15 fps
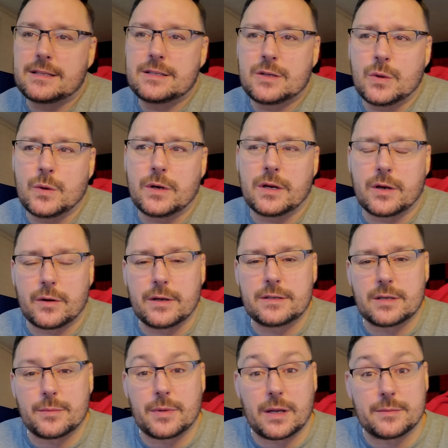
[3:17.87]
to a degree,
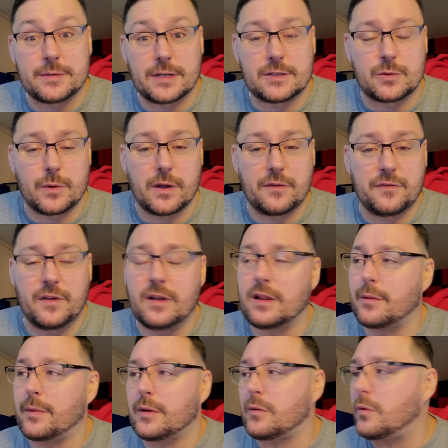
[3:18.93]
sometimes that's the way I feel.
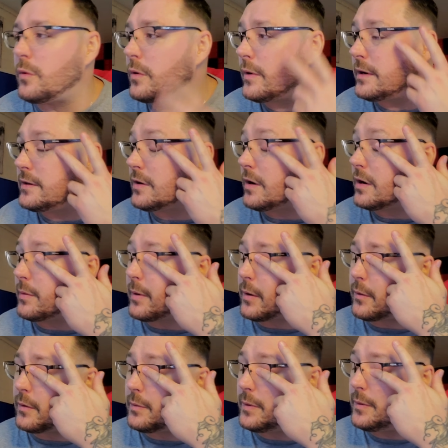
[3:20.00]
I'm like, well, what do I talk about?
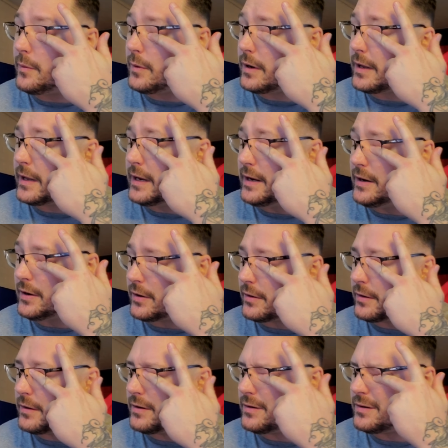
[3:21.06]
What do people want to hear?
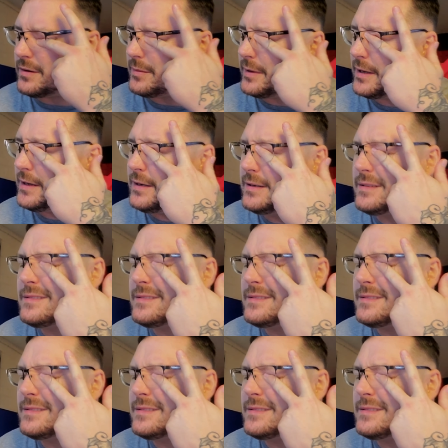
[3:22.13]
You know what I mean?